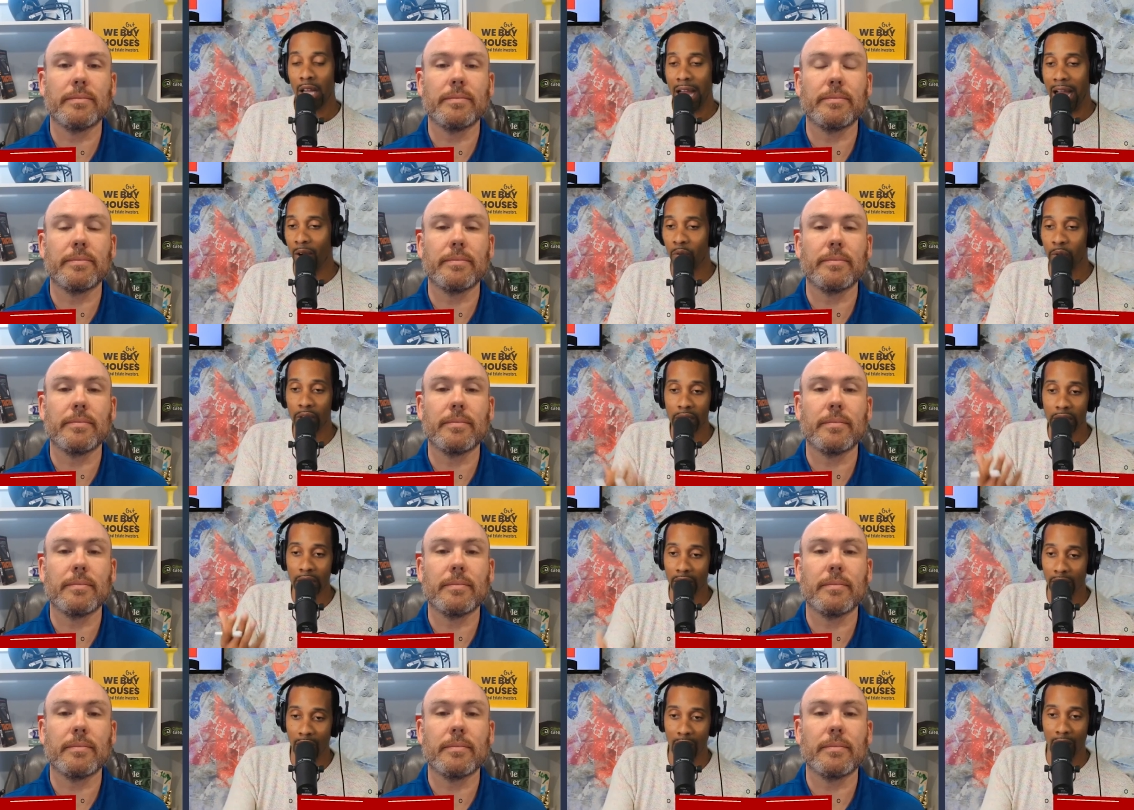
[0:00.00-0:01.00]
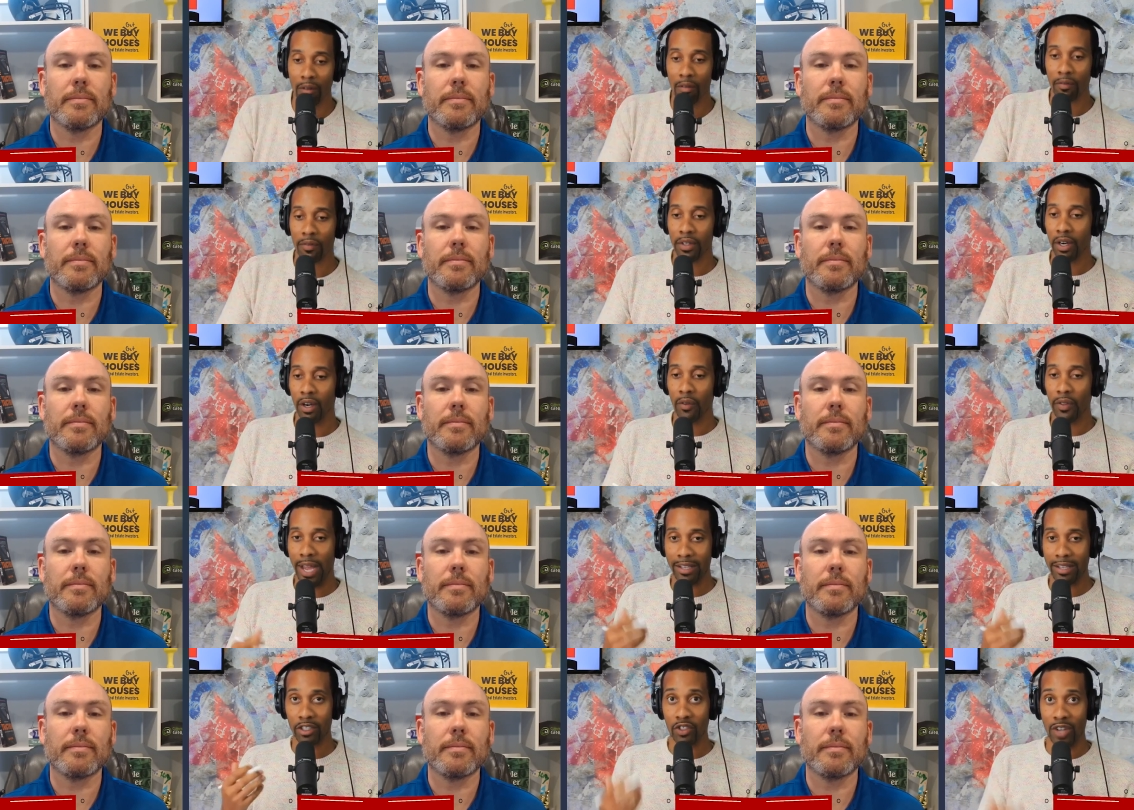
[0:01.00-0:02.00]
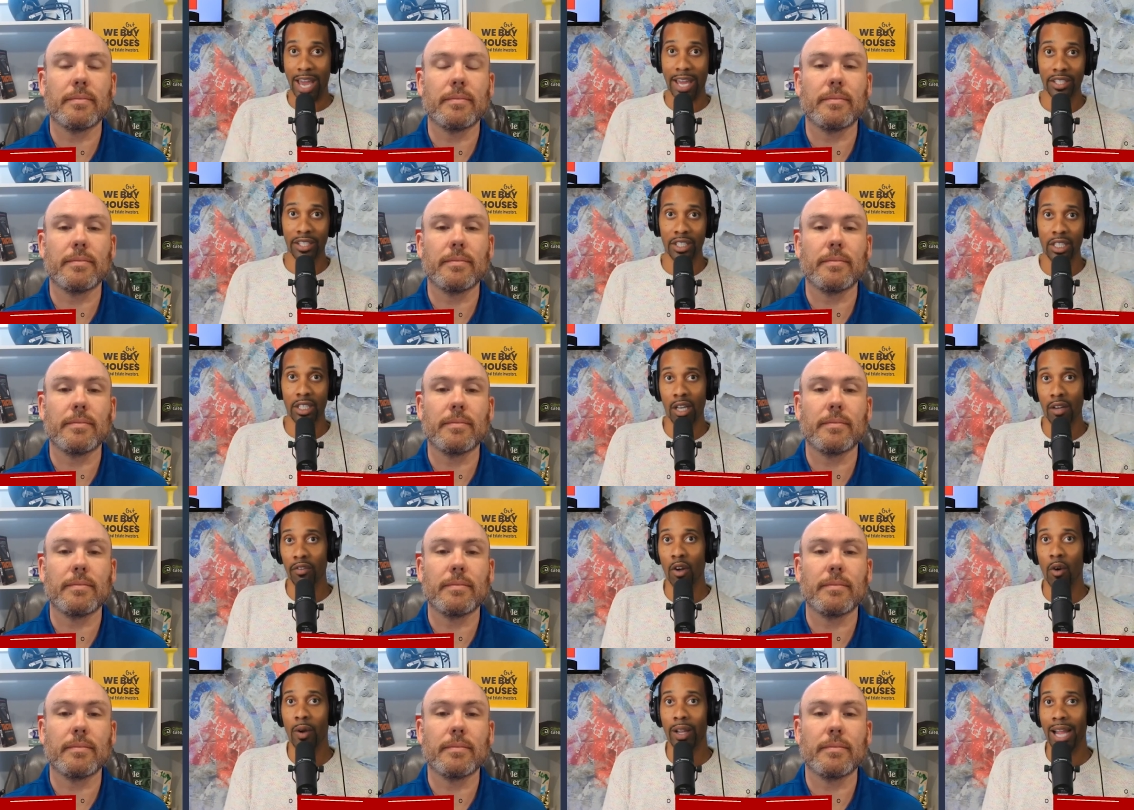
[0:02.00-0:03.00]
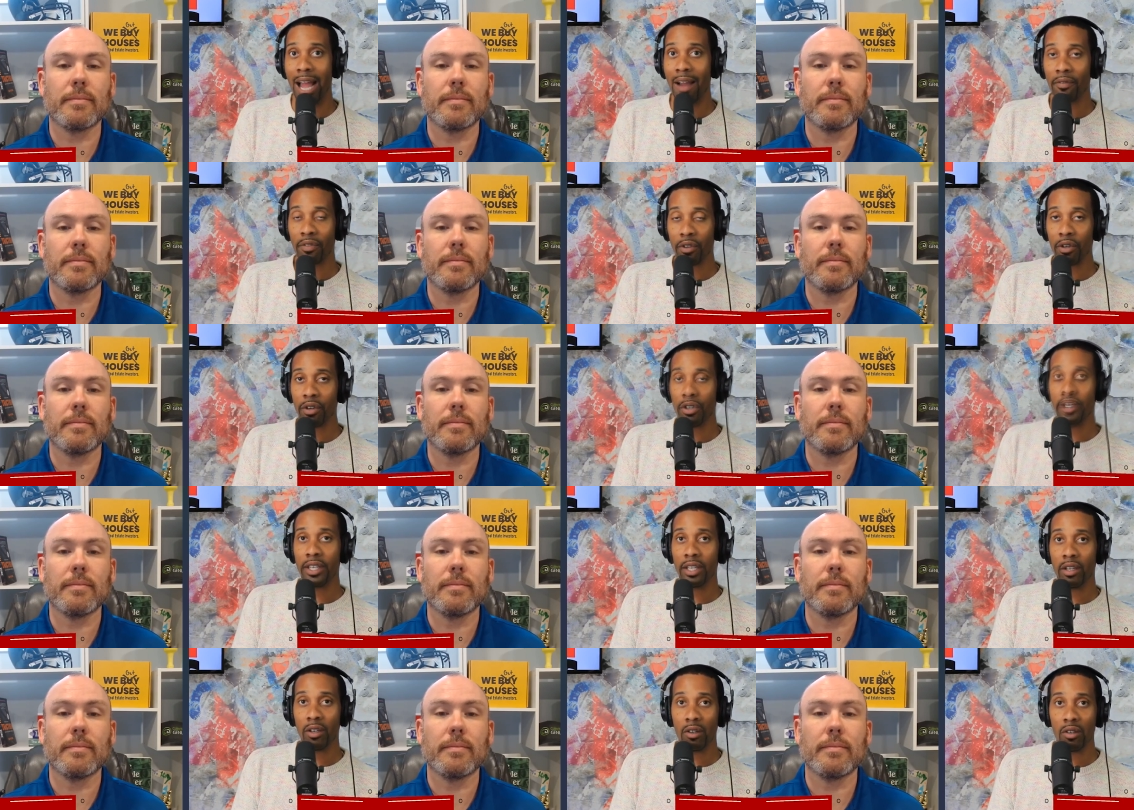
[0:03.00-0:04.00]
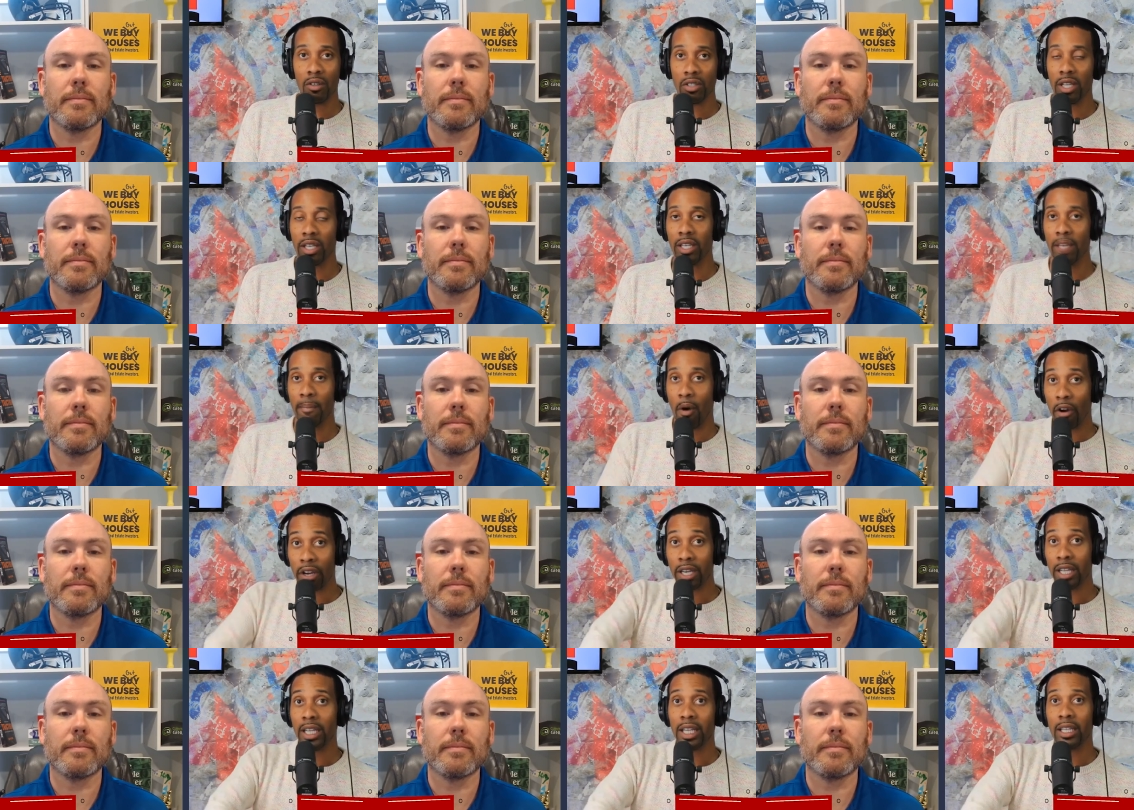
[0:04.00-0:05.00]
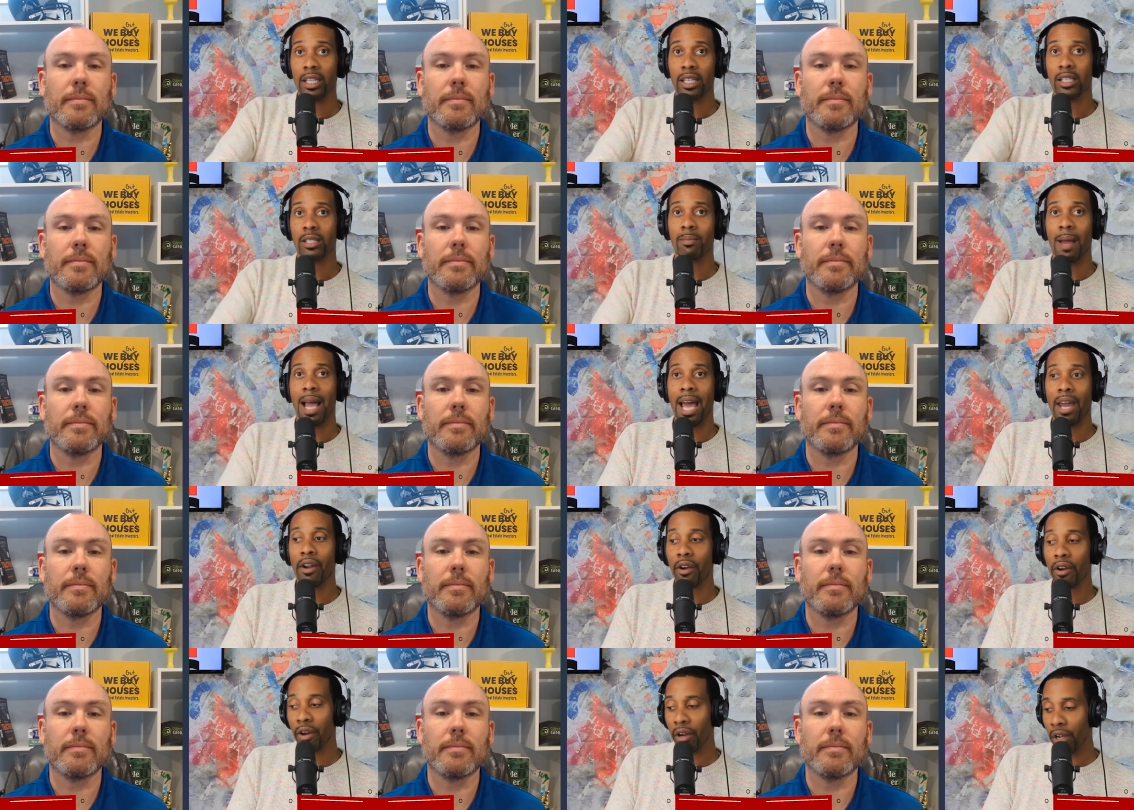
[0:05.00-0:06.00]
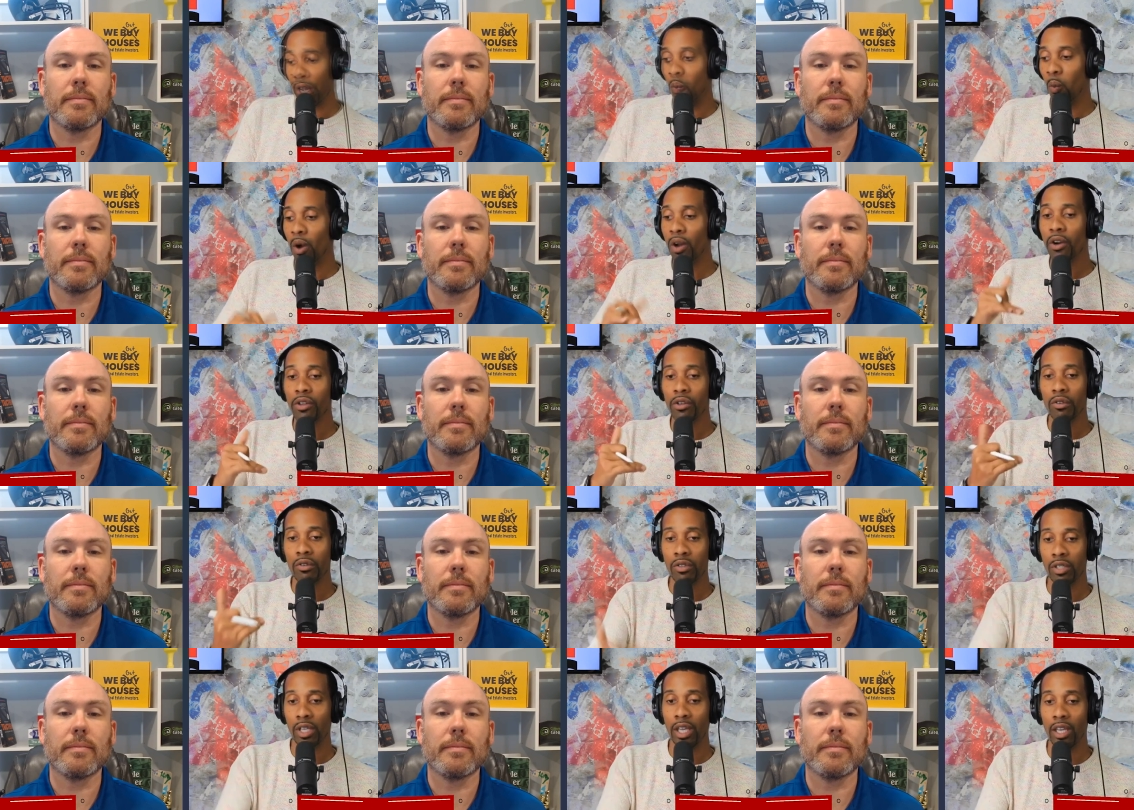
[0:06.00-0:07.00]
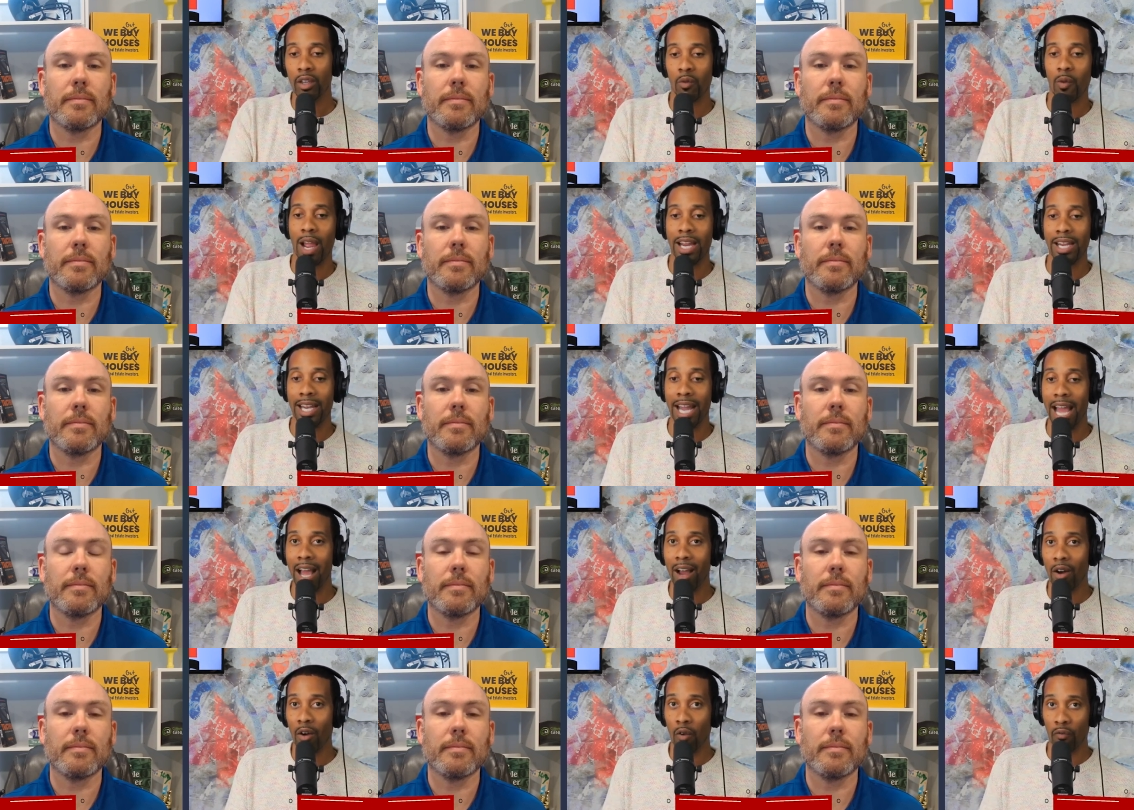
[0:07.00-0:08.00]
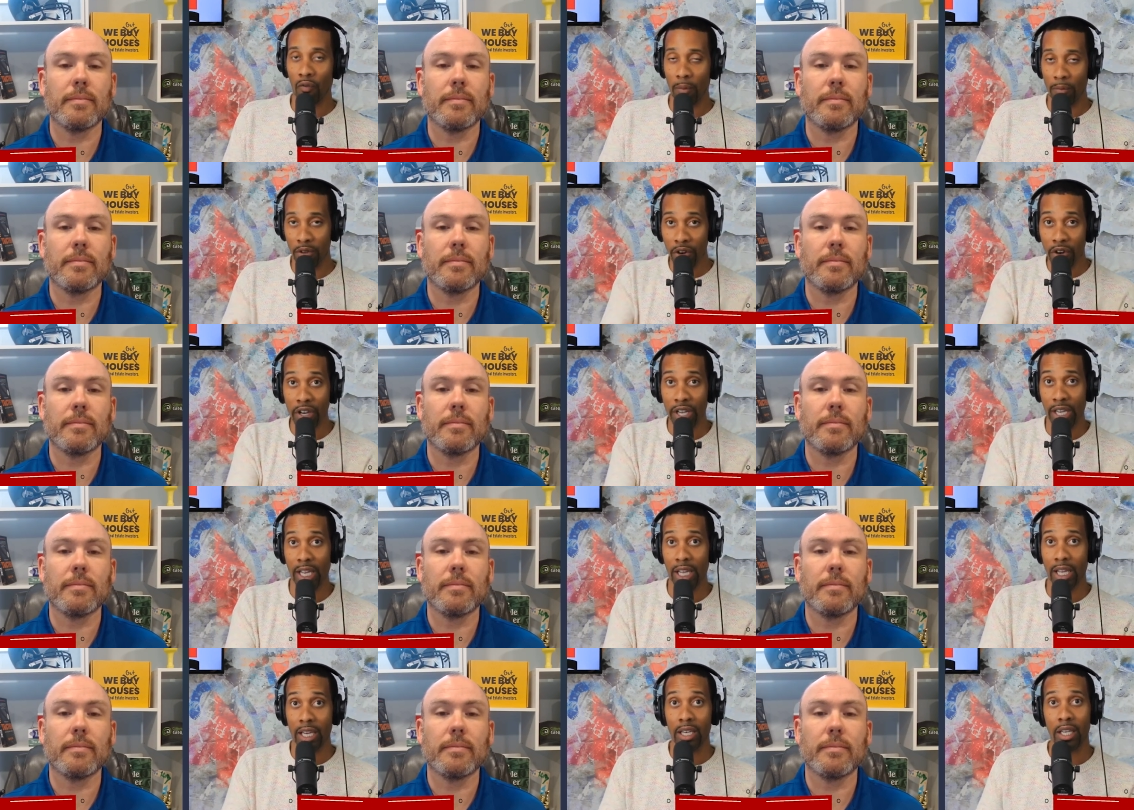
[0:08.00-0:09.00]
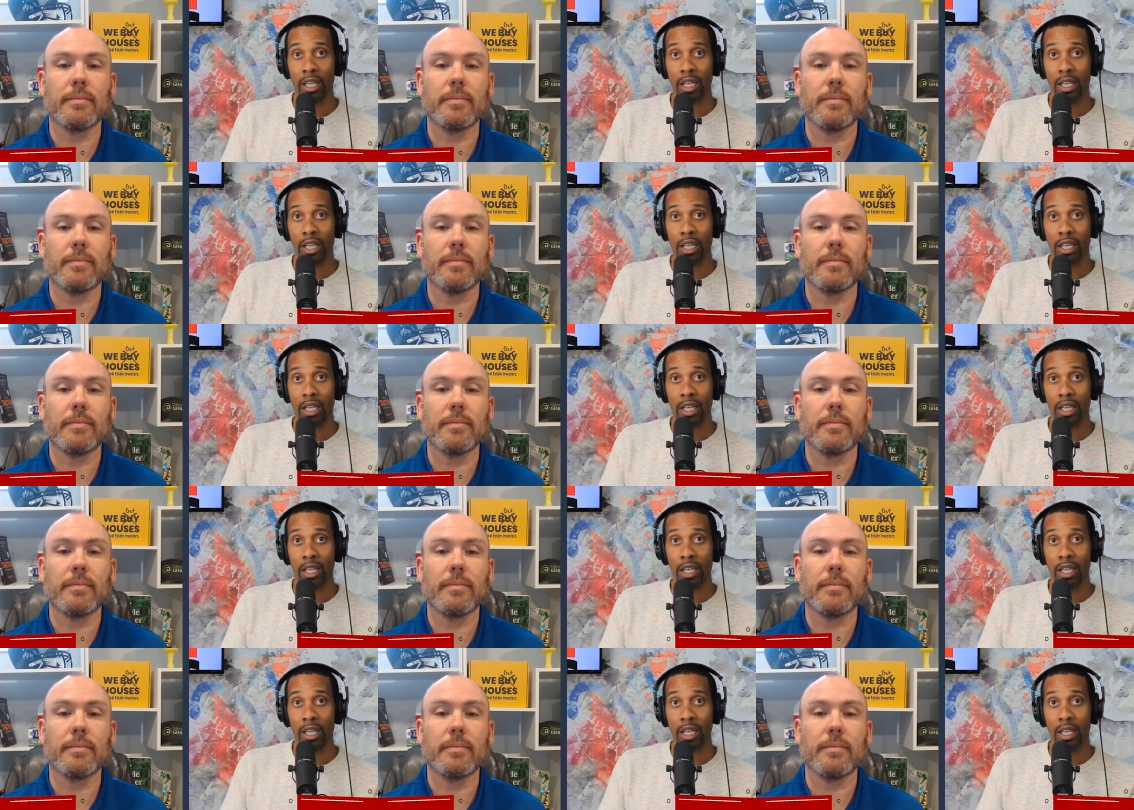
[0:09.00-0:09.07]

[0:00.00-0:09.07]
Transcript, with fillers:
Speaker 1: I really love, you know, that strategy of going after deals and marketing in this manner. What are you seeing right now from your end